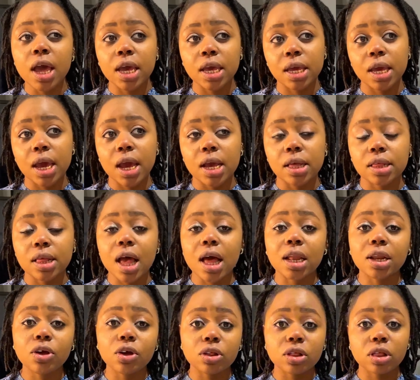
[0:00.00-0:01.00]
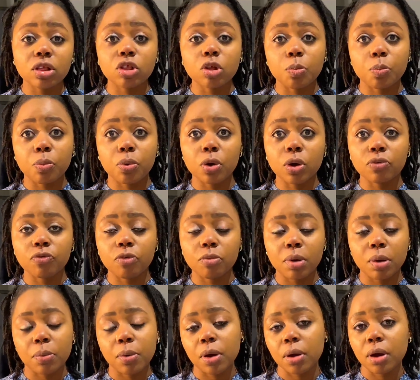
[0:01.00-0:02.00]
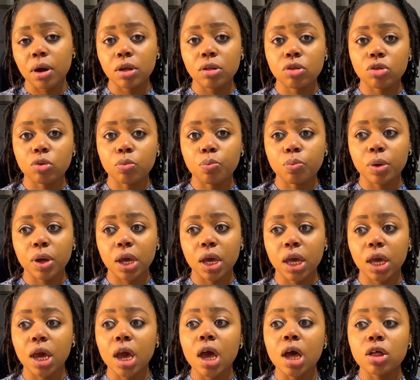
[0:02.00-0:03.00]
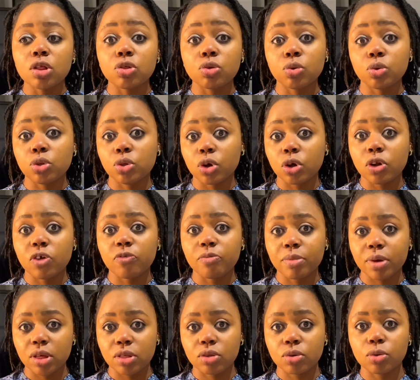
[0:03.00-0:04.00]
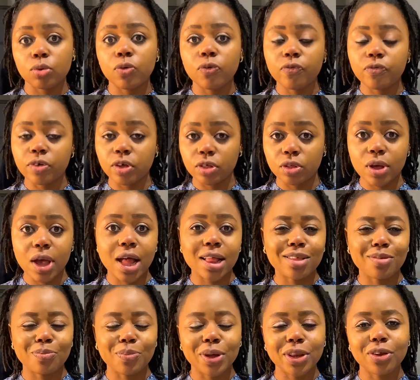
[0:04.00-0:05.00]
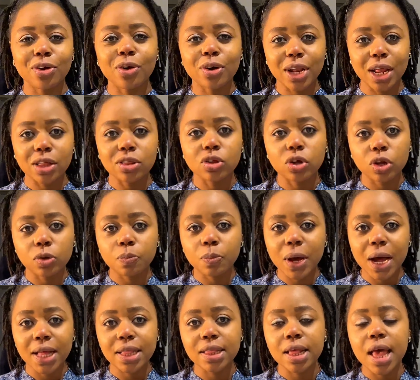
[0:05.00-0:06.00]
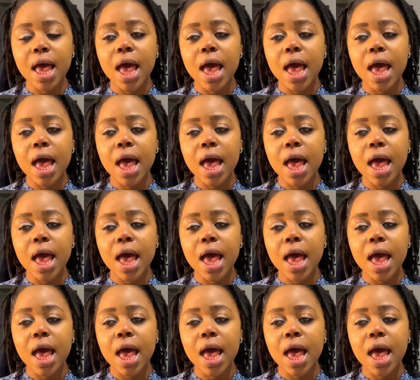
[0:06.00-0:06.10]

Yes, I had gotten support from my parents to pay two-thirds of my school fees. I had to pay the other third part,